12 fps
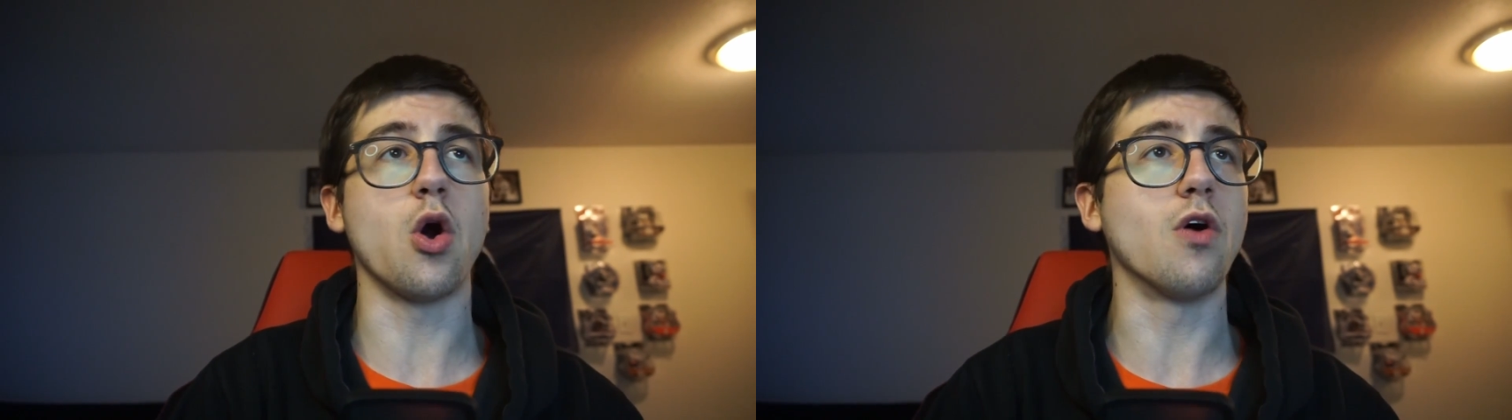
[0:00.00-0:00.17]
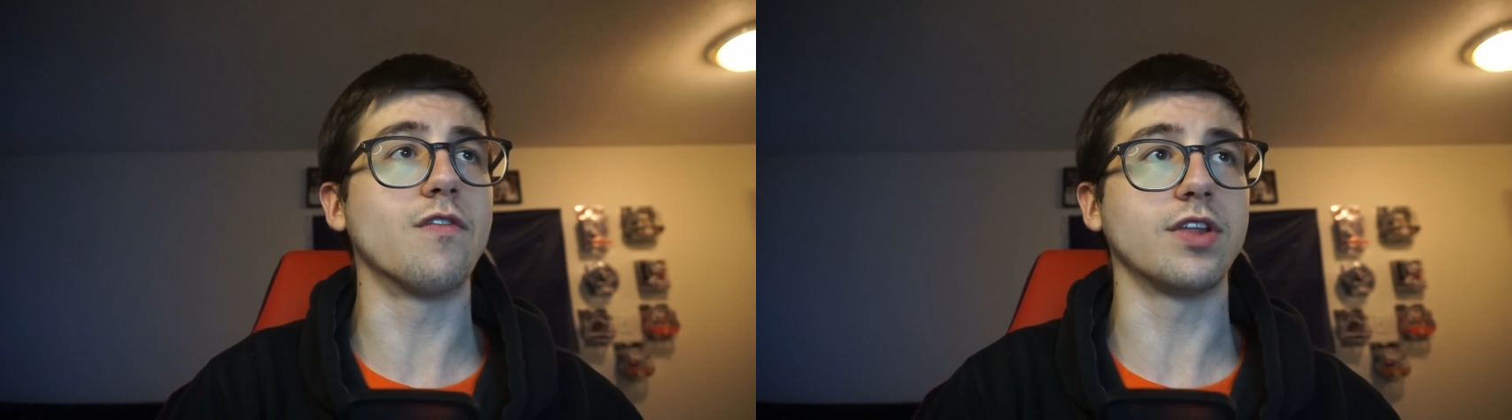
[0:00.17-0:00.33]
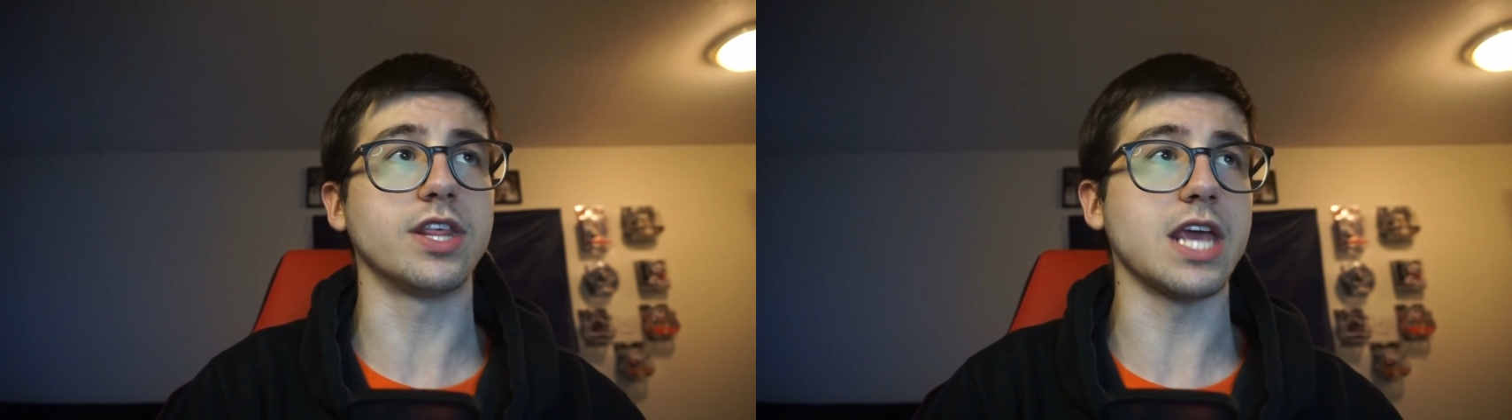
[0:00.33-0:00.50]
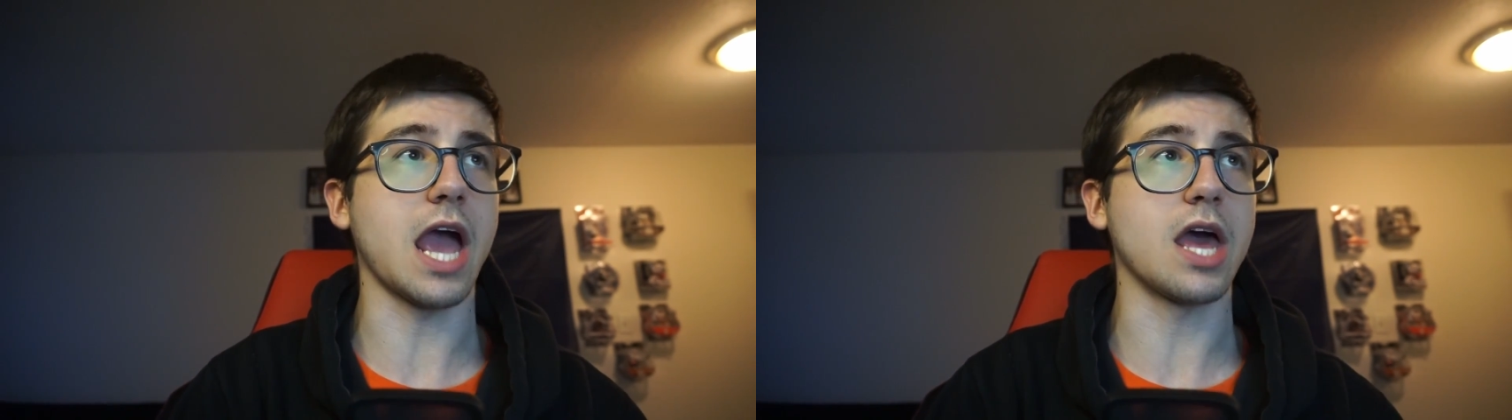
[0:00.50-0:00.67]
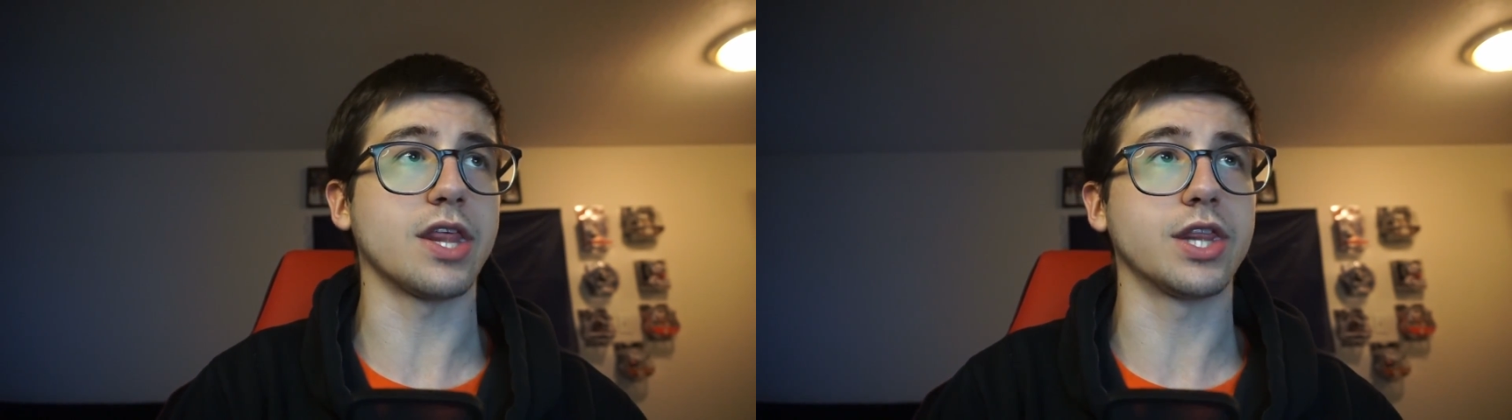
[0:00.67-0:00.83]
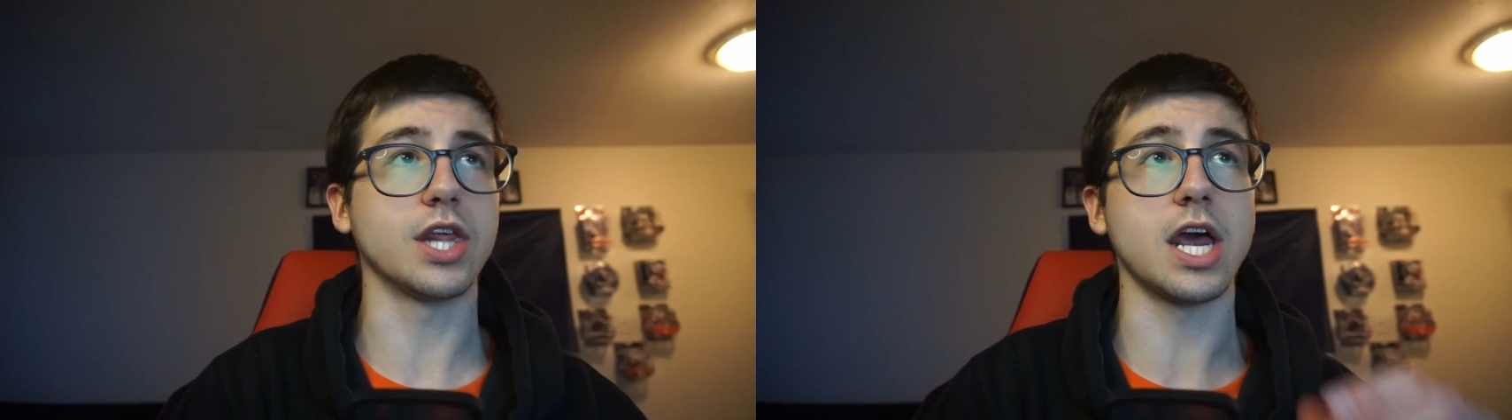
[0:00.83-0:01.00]
over the
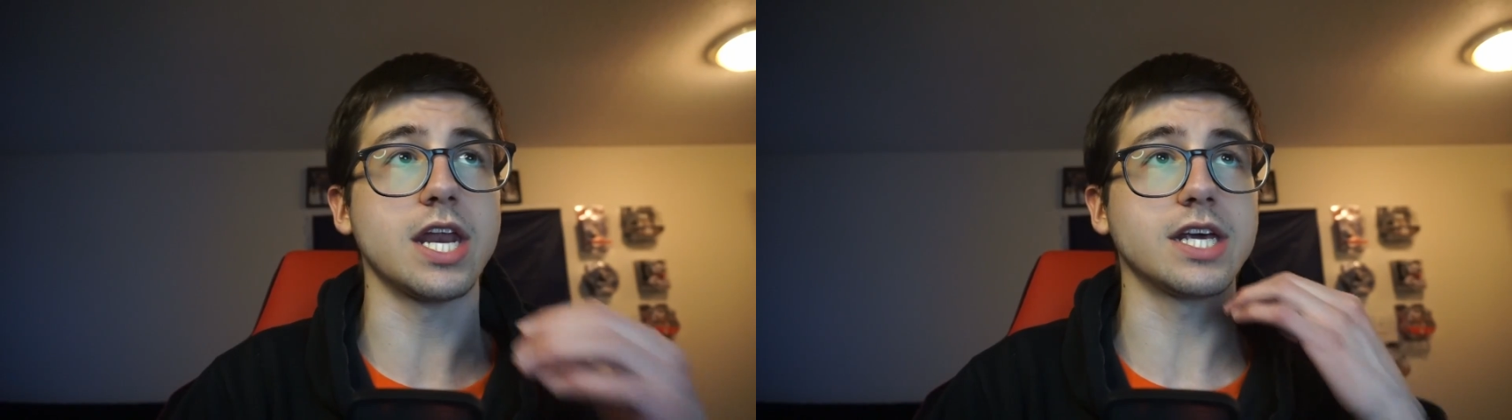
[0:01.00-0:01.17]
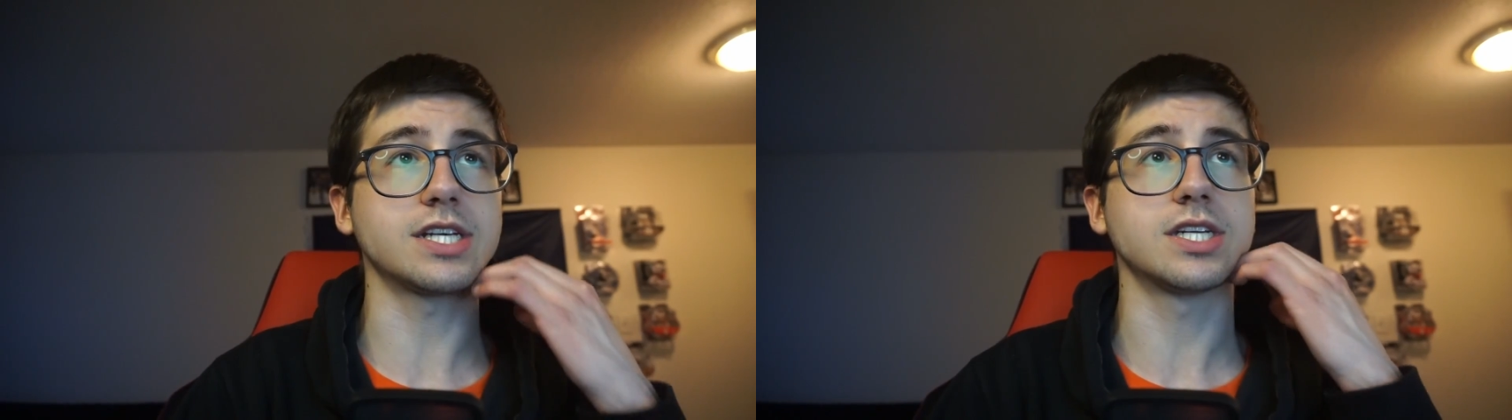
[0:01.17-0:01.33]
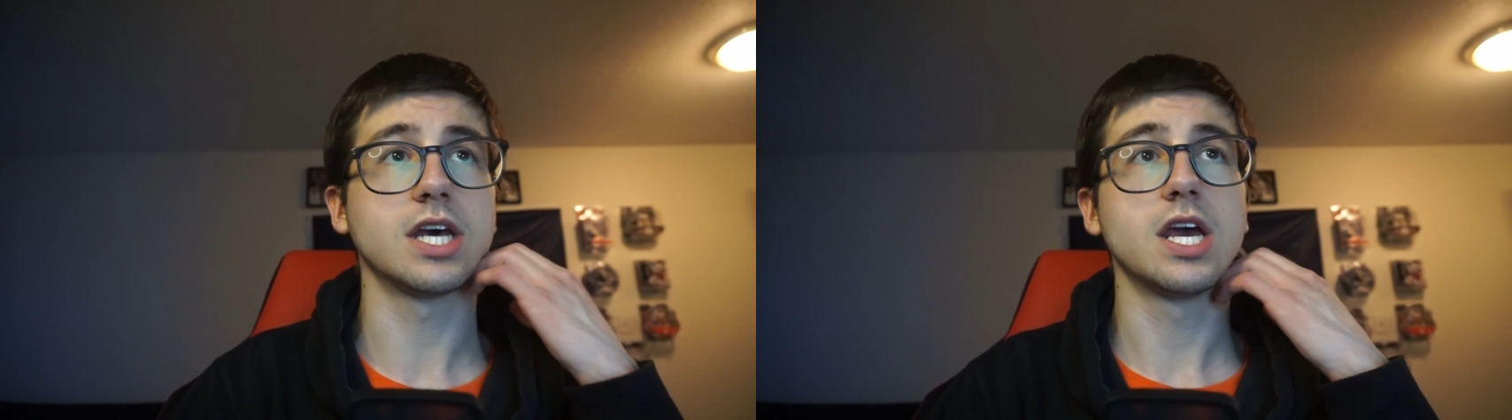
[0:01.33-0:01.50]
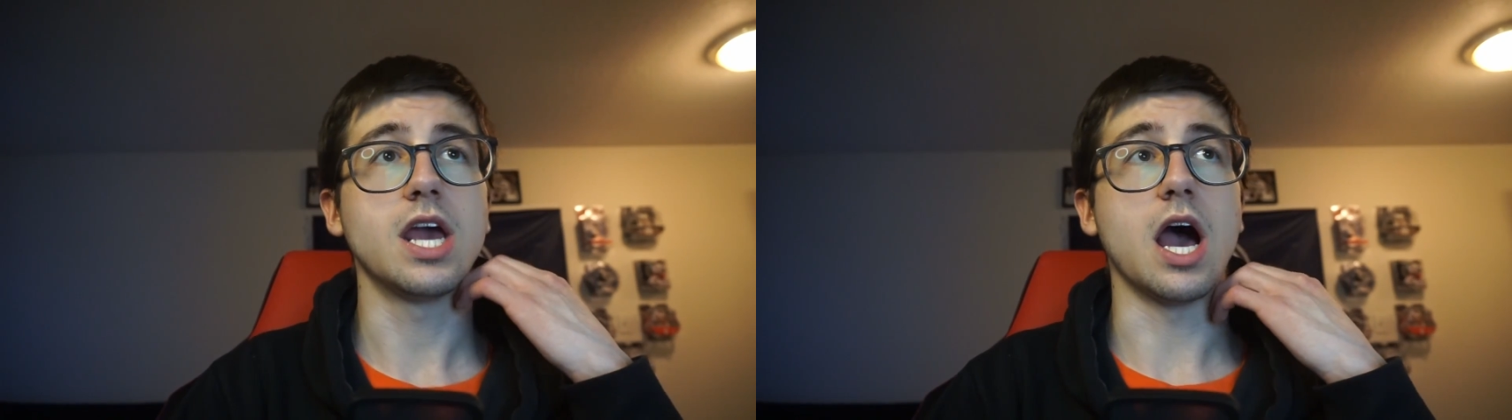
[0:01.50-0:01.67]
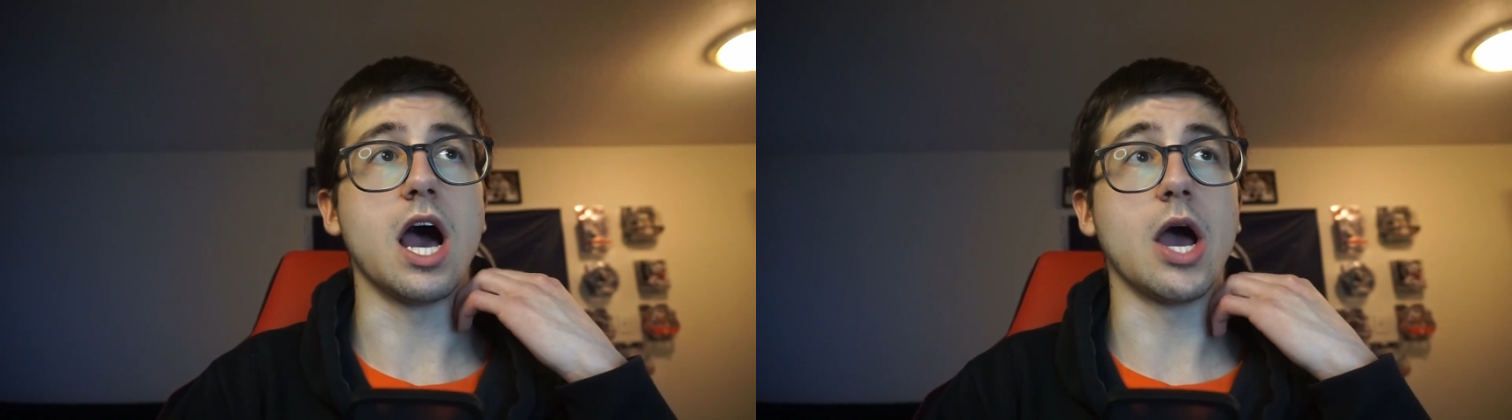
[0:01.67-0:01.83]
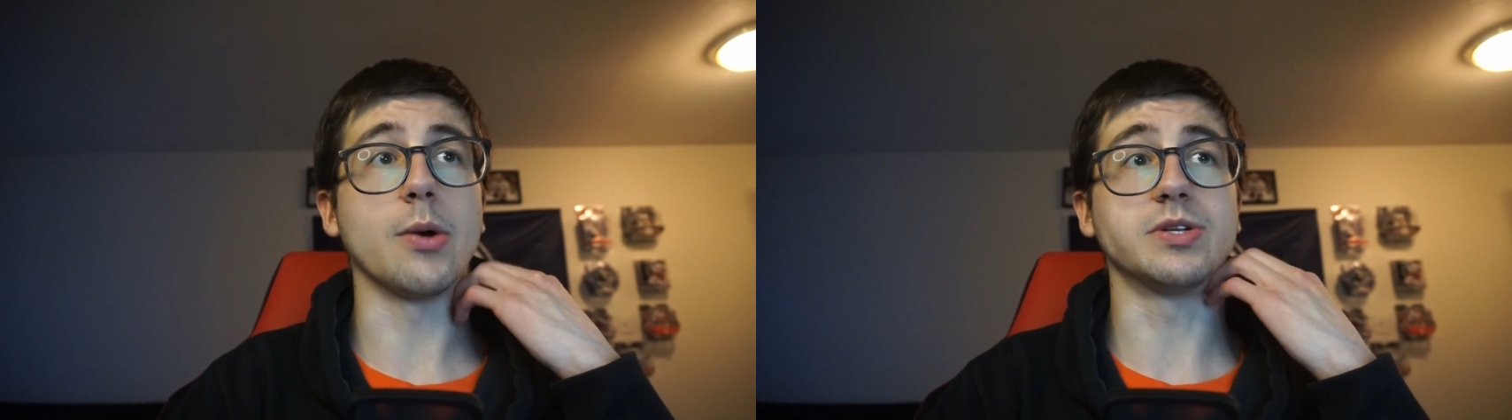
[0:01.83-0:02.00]
Athletics. Uh, it